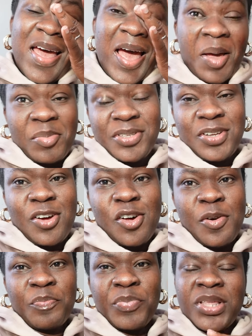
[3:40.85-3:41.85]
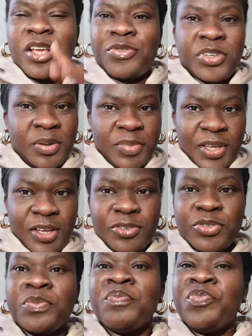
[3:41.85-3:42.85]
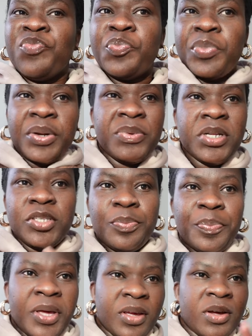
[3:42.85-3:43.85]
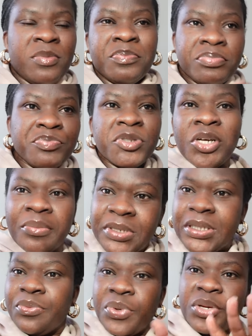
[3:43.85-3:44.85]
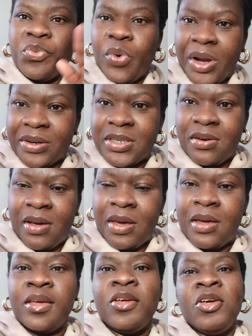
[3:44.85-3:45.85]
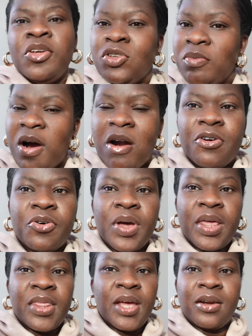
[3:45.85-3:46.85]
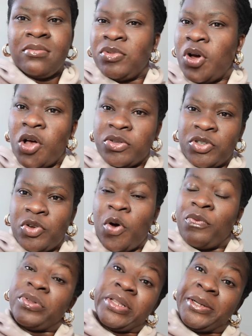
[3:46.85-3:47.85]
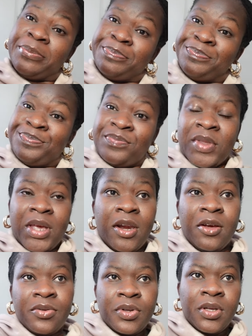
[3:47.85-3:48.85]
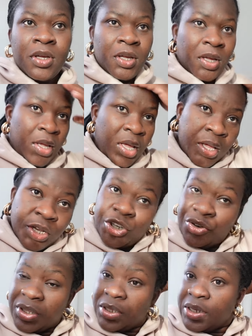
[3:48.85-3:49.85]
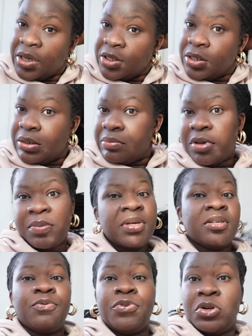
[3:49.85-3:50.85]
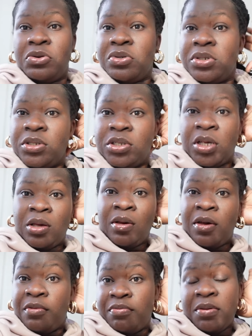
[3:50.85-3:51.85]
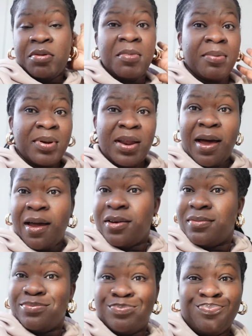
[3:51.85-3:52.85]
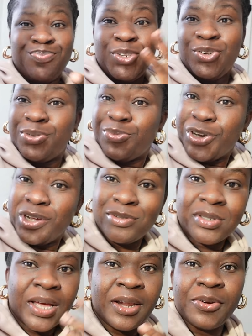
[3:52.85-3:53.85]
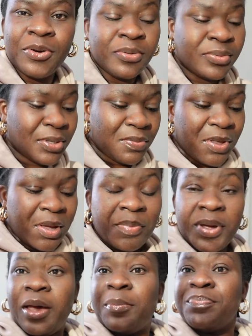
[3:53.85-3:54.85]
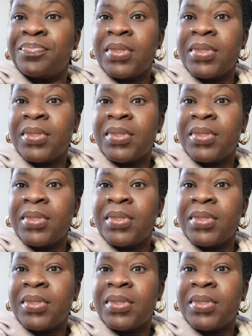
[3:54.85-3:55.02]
Amazon, but that's for something else. But I wanted to pick up pajamas that we can wear today, tomorrow, and then also hopefully, you know, during the season, maybe get some photos. Maybe not. Do some reels. I don't know. Something. But yeah.